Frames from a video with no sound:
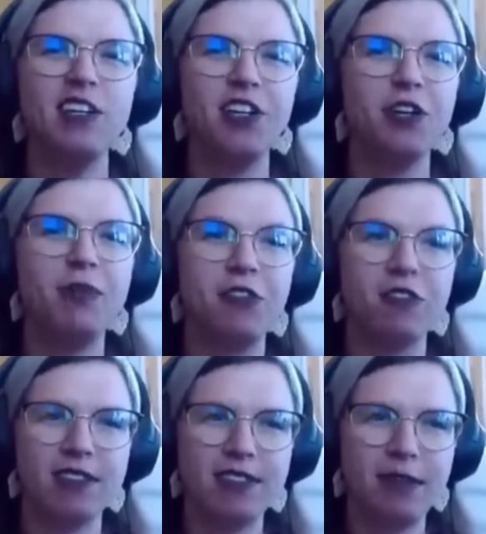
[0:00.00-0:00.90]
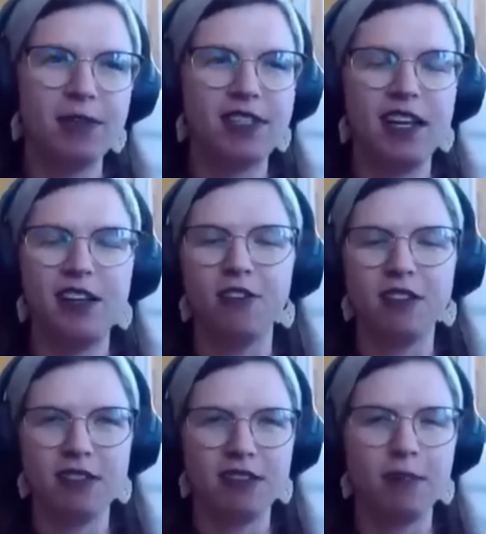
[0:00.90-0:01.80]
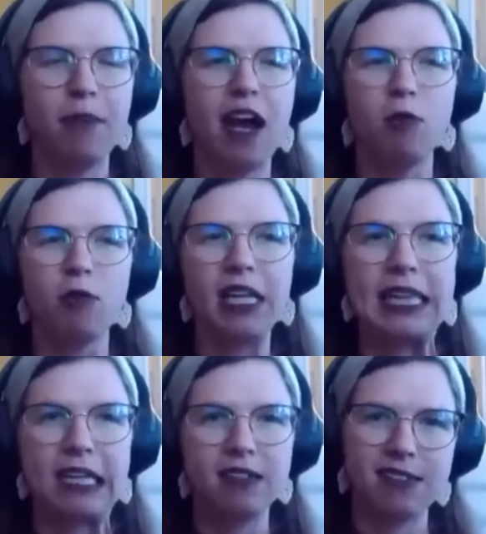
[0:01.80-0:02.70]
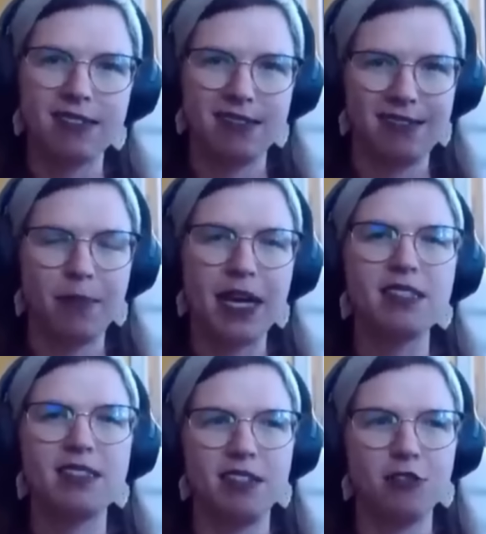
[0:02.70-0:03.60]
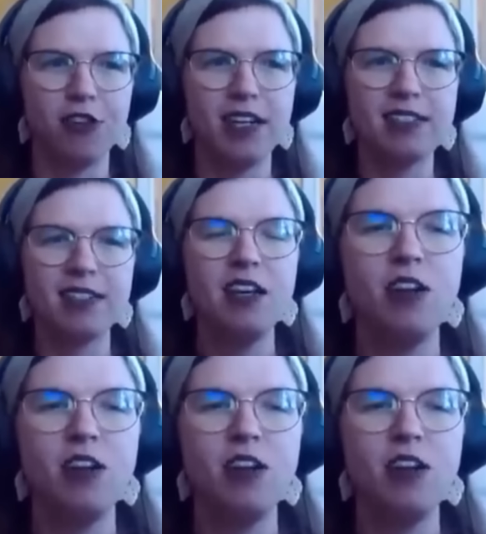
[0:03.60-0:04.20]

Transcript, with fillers: you know, either the deep state or the, the power elite's best interest.